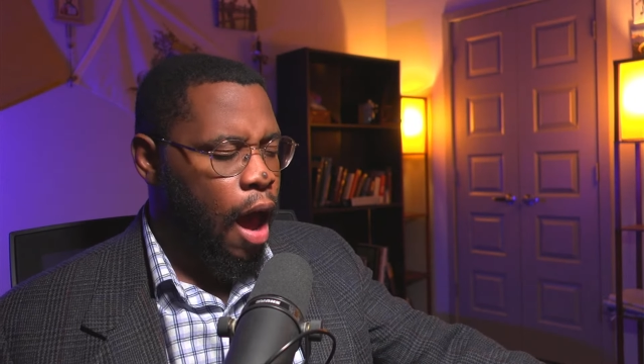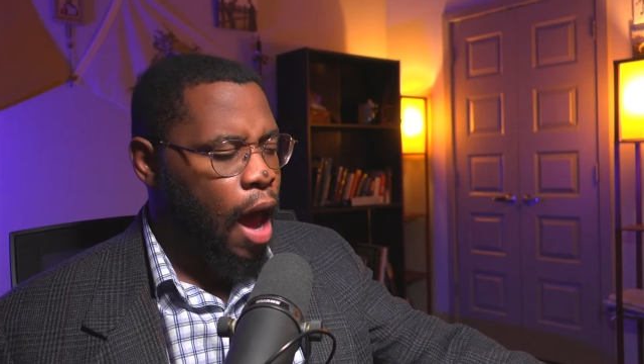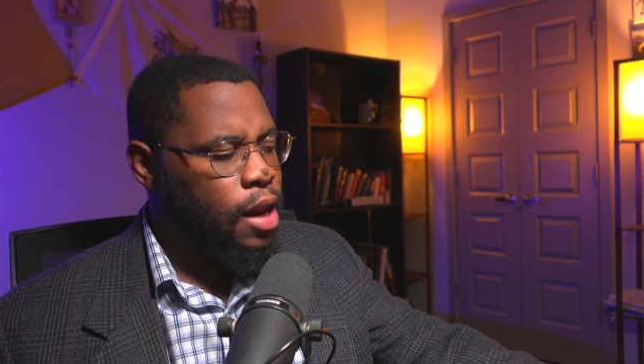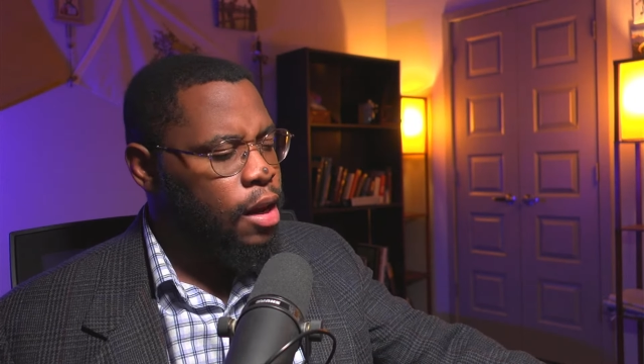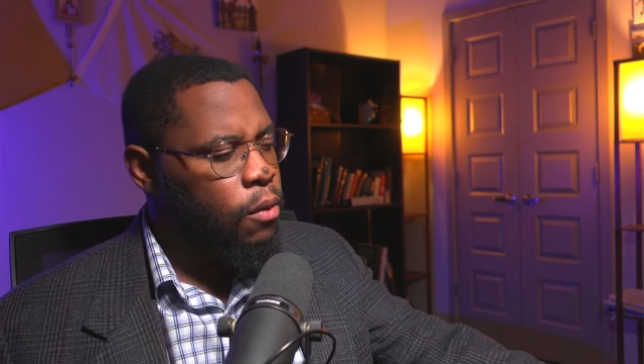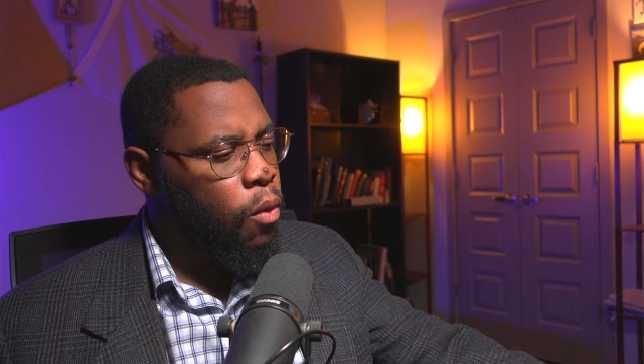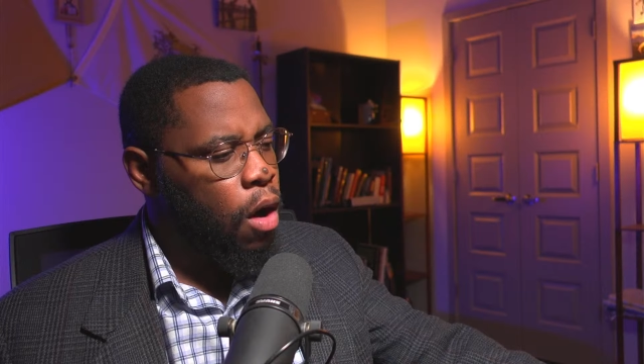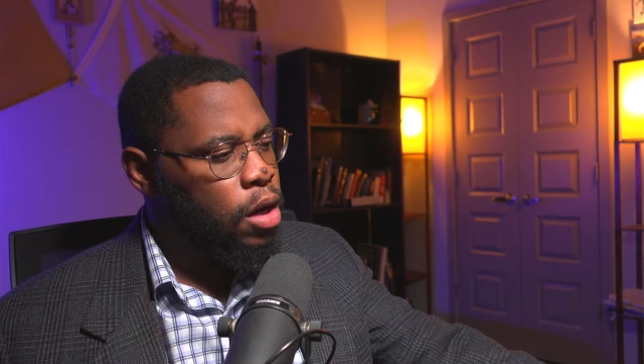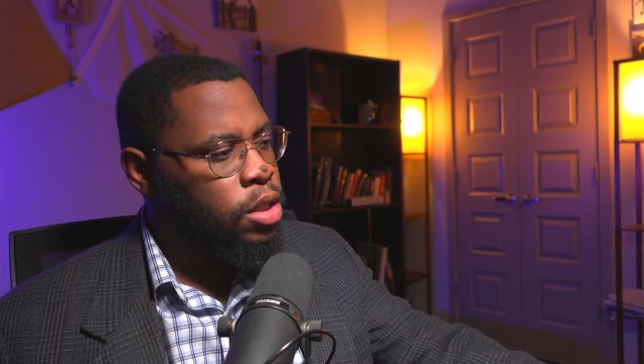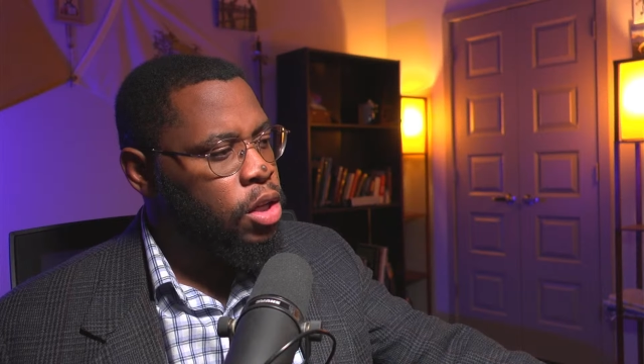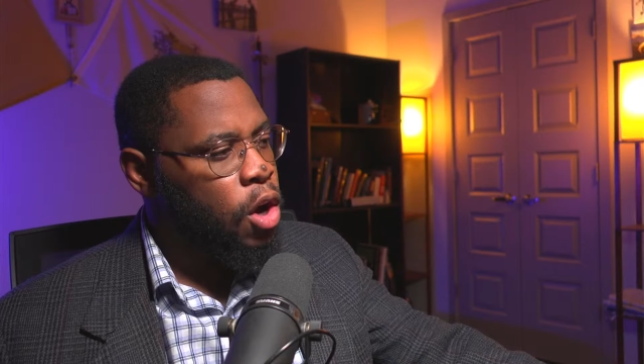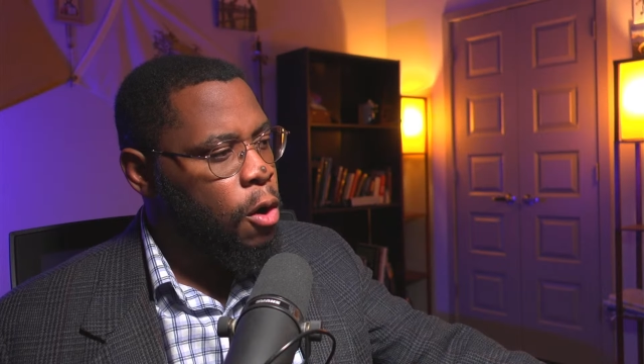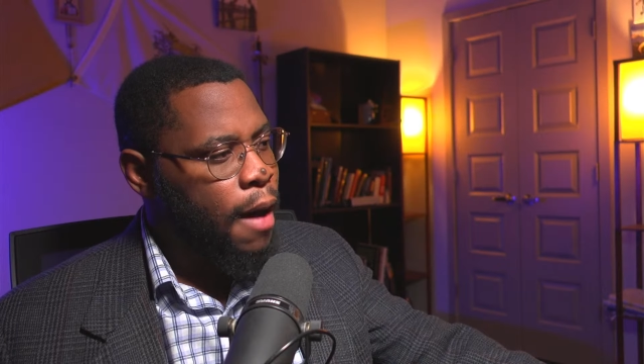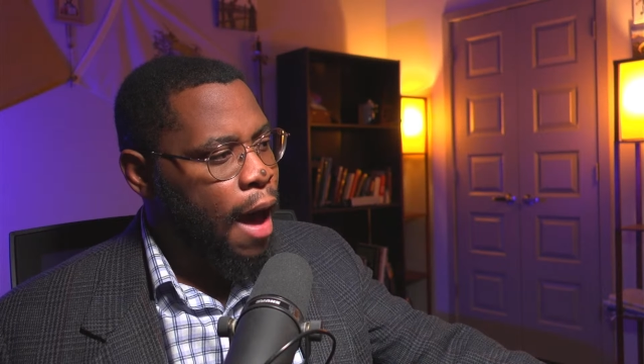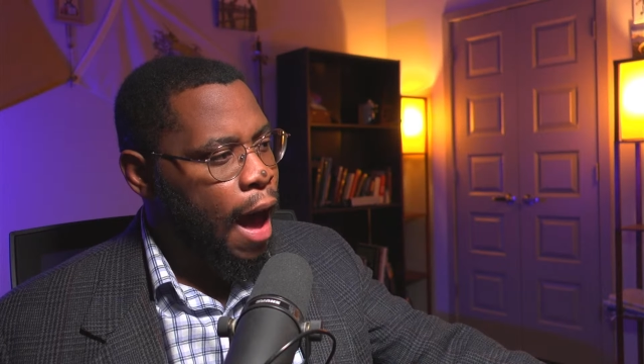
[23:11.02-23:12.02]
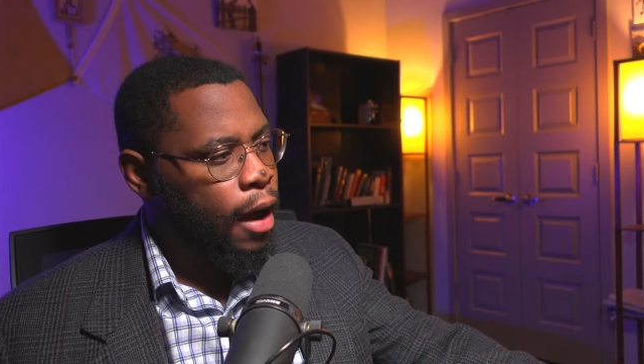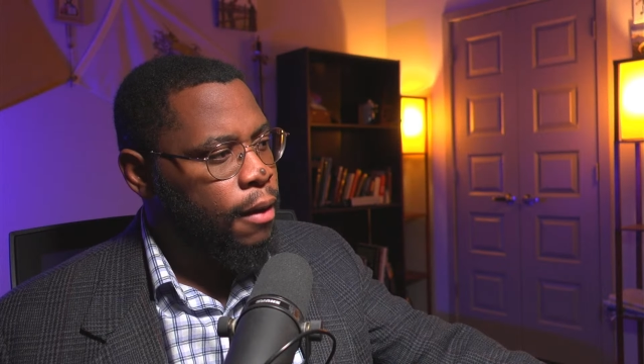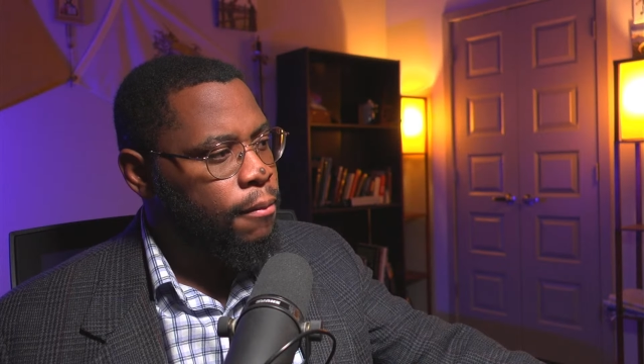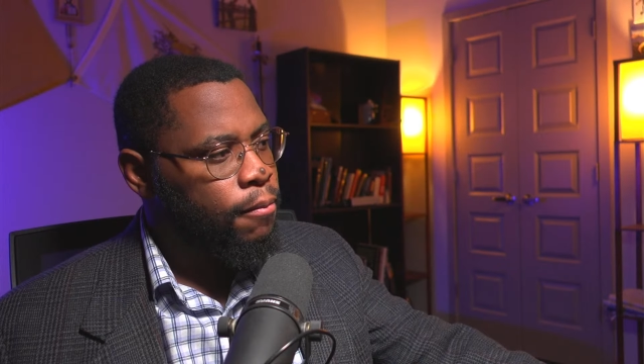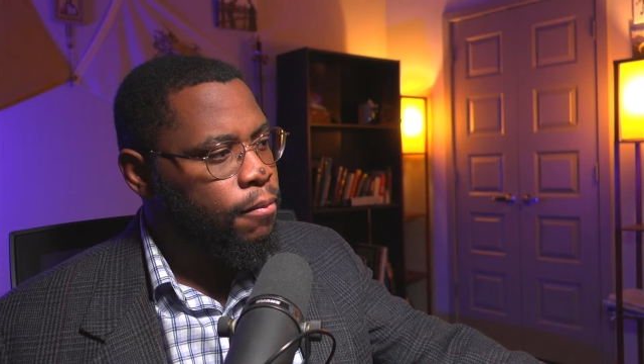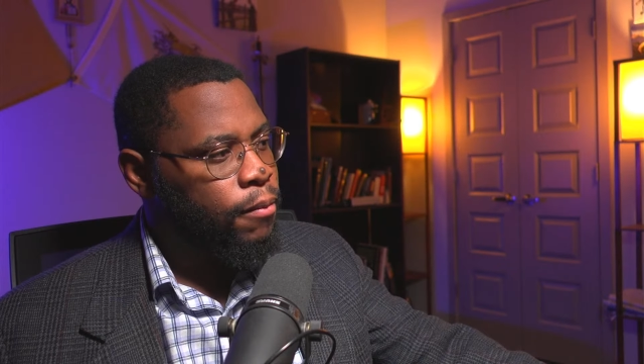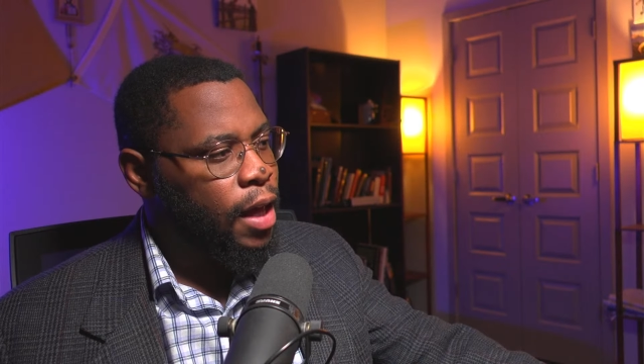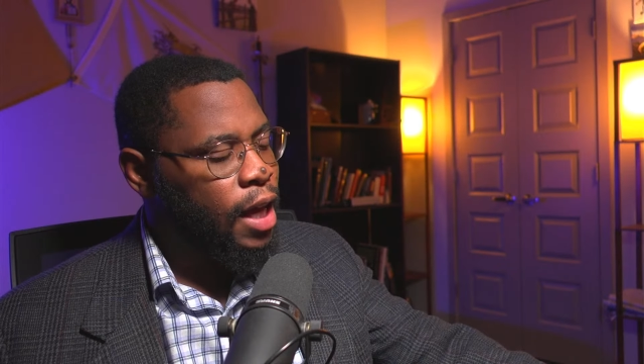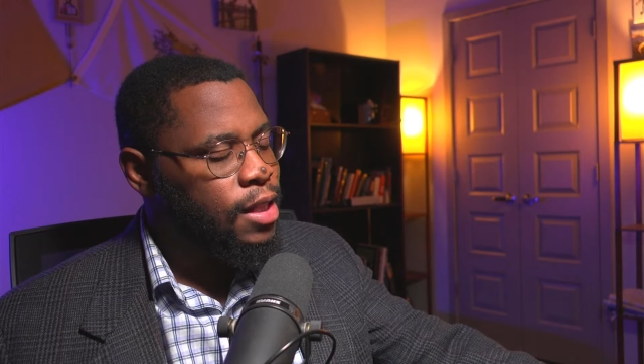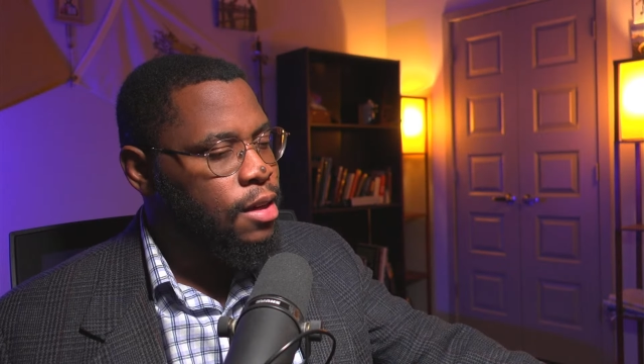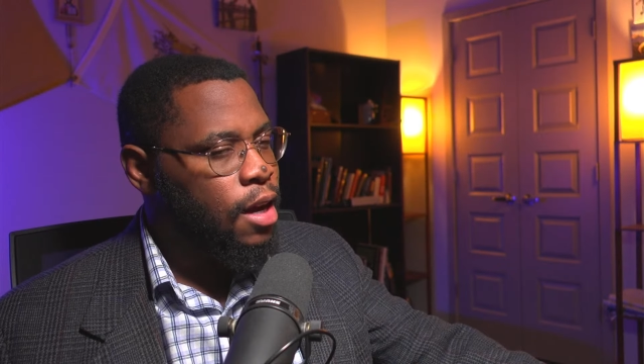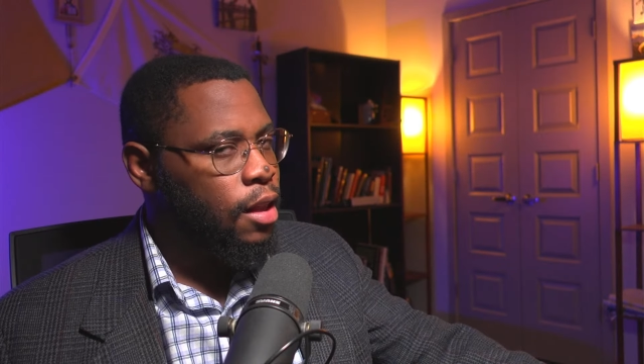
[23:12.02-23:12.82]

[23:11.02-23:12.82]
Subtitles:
I want to go back. It's